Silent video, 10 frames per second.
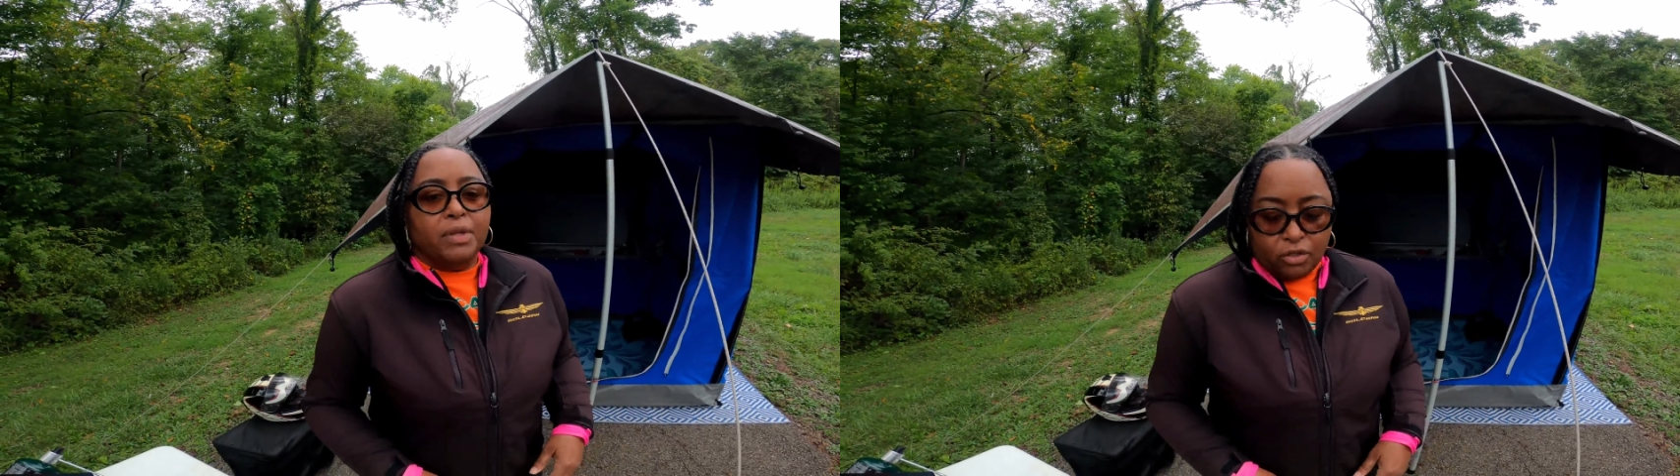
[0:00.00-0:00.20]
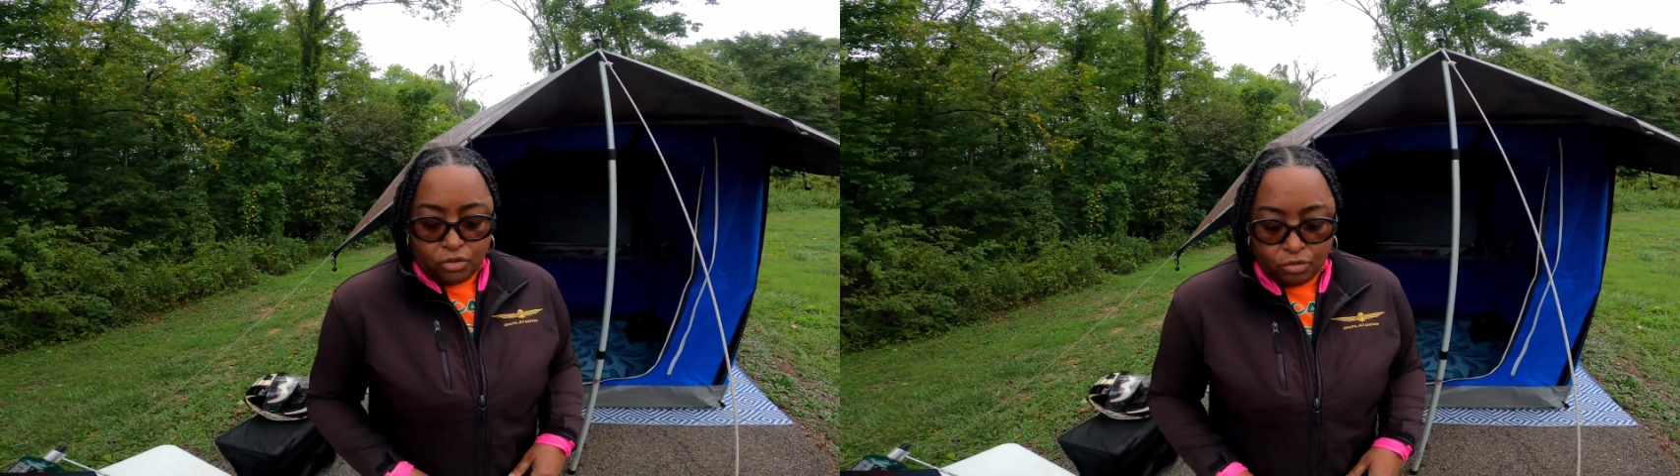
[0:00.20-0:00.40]

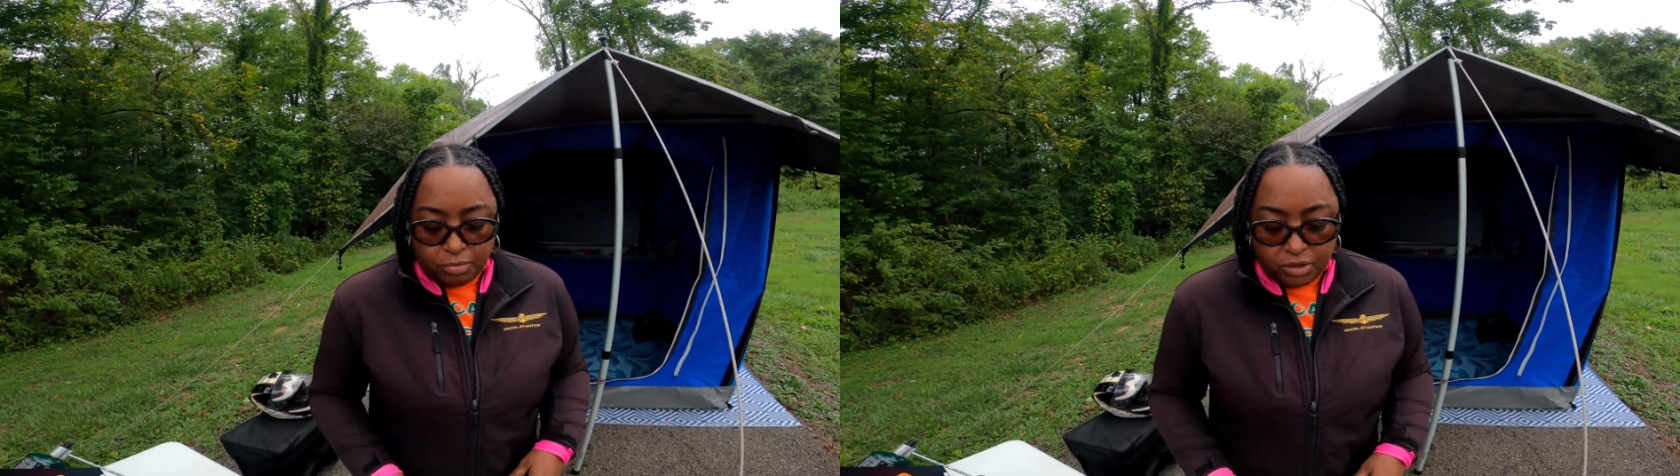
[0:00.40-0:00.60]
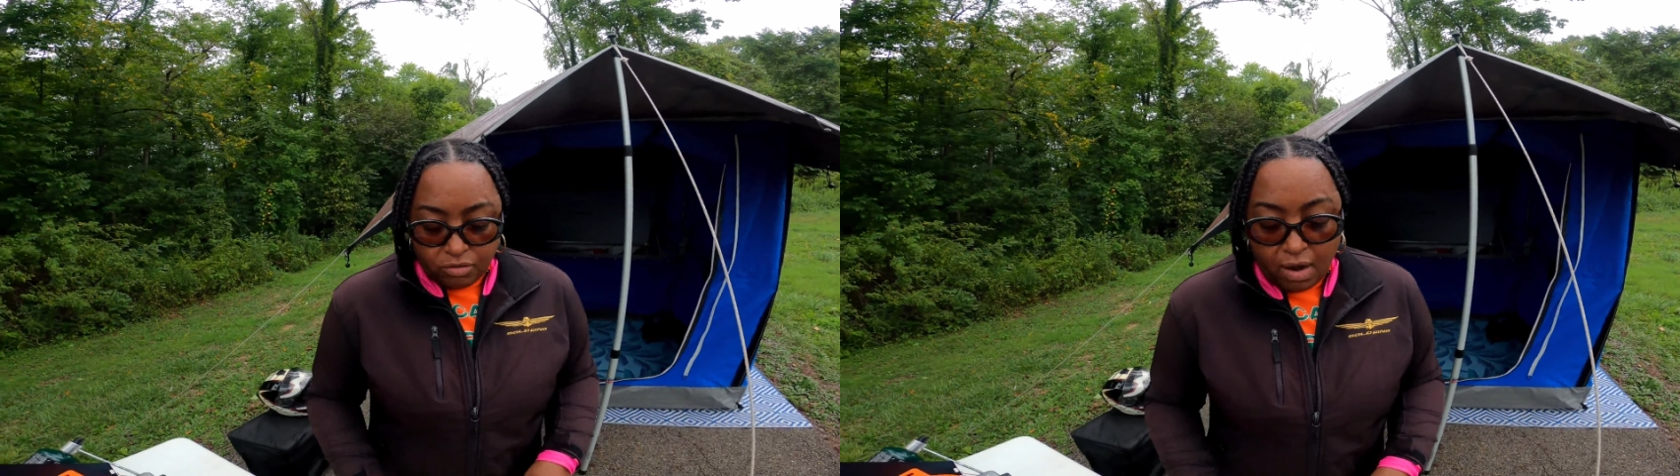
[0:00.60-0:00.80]
And she'll
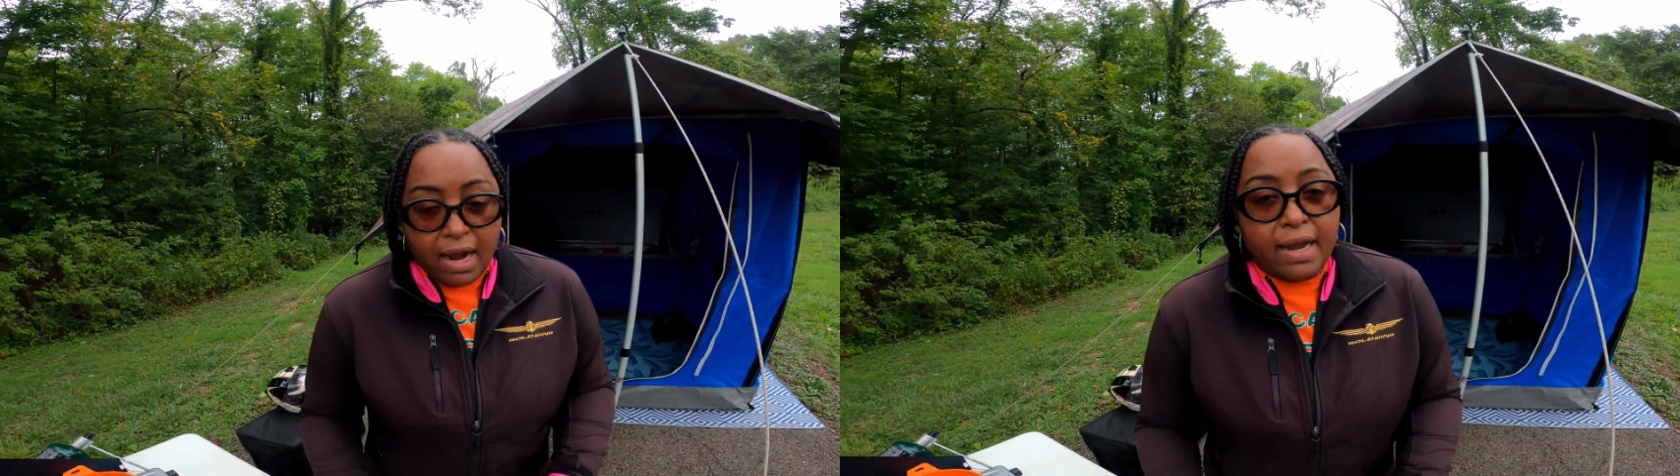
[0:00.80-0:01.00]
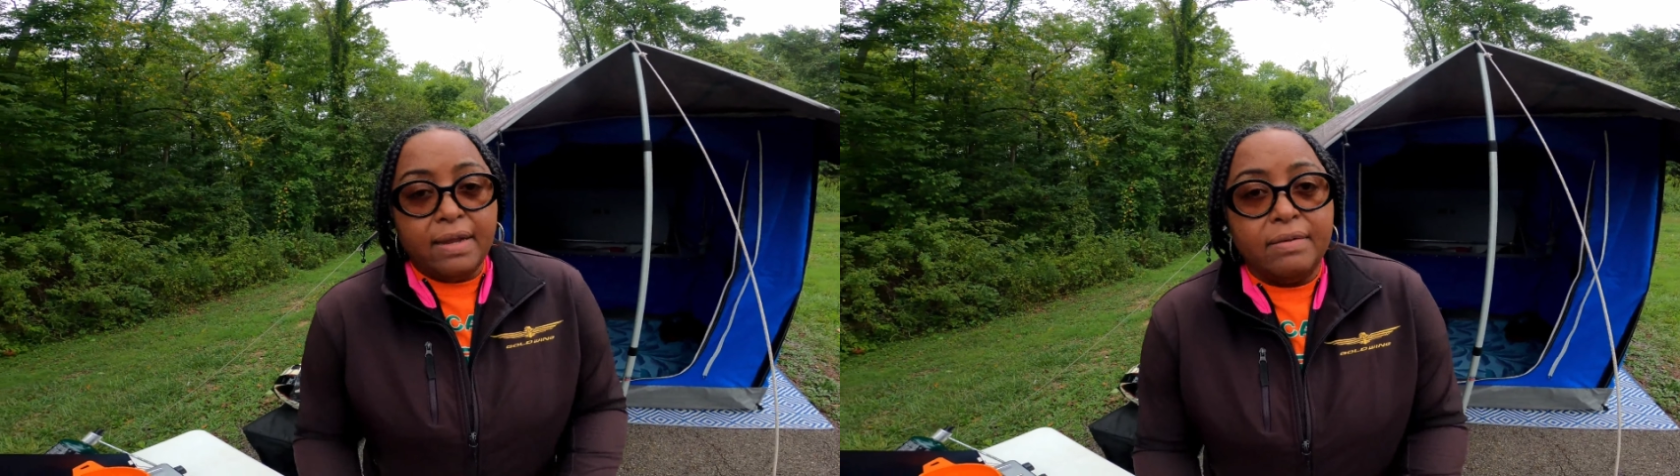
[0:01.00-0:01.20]
be
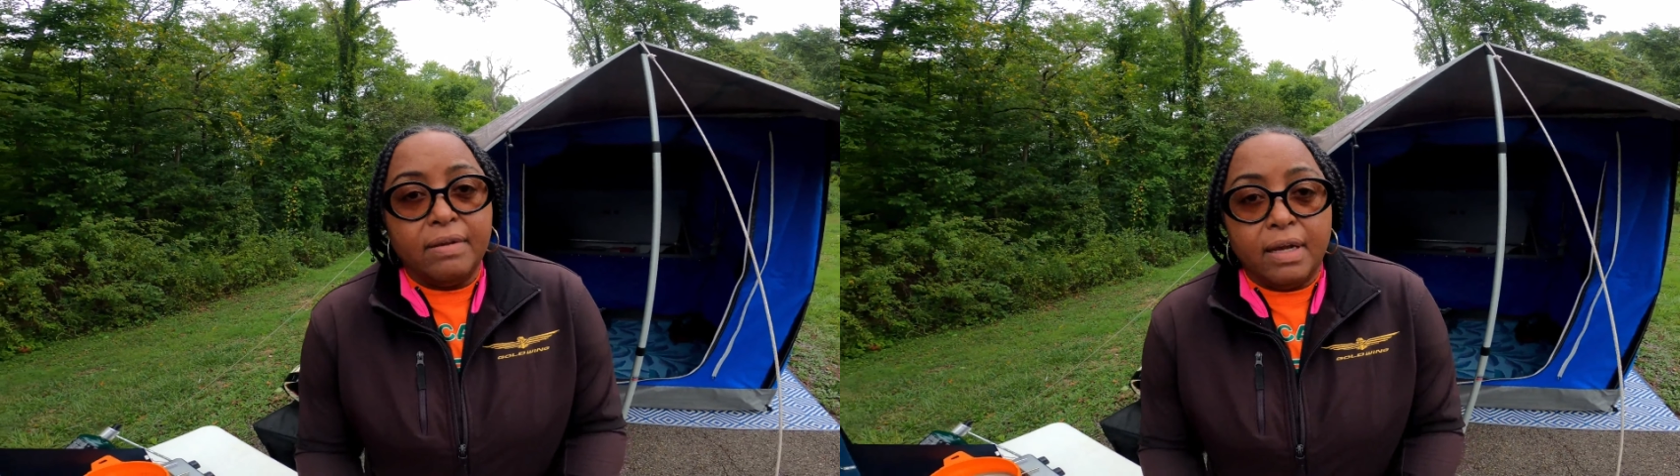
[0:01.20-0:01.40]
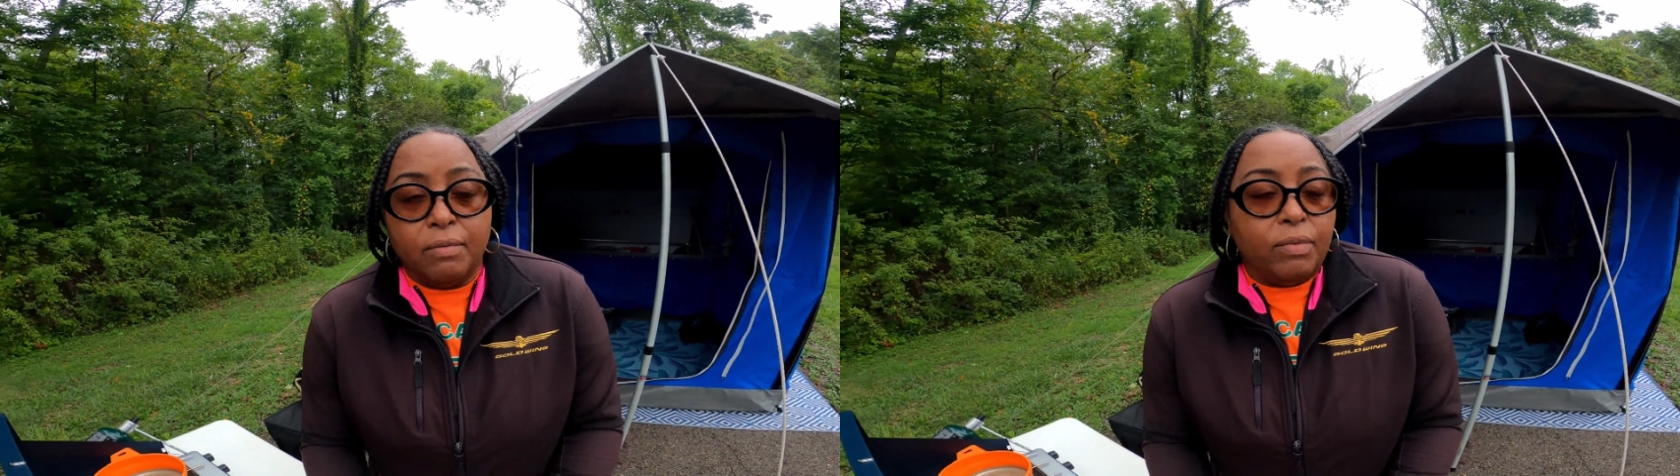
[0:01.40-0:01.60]
dry
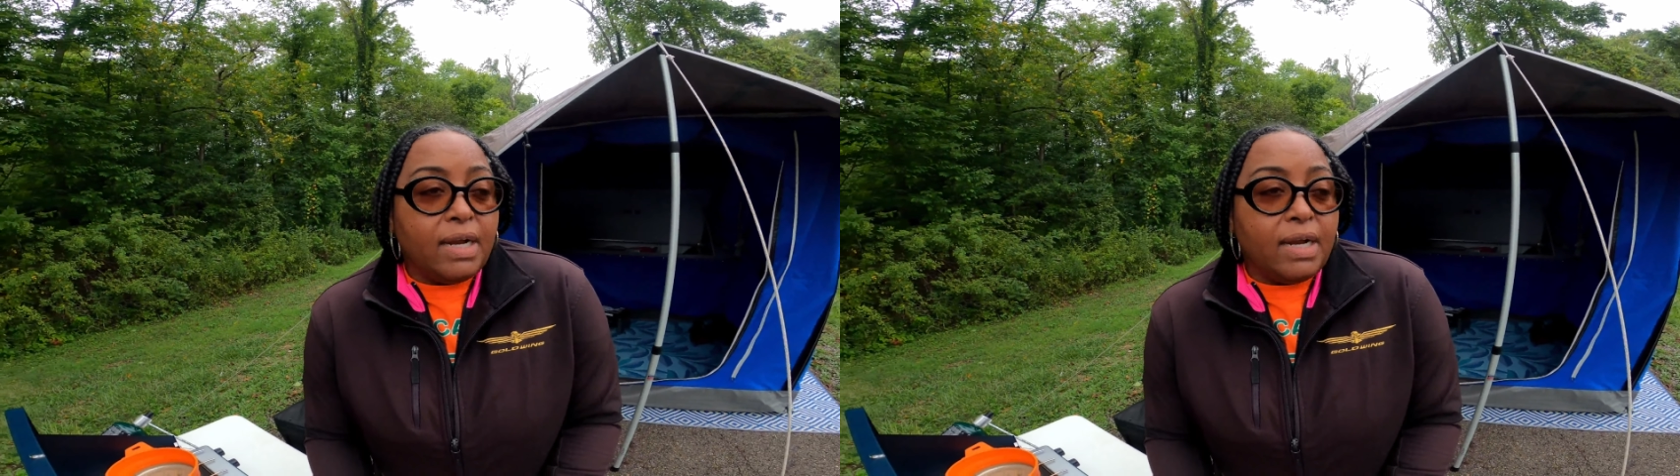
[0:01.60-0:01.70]
and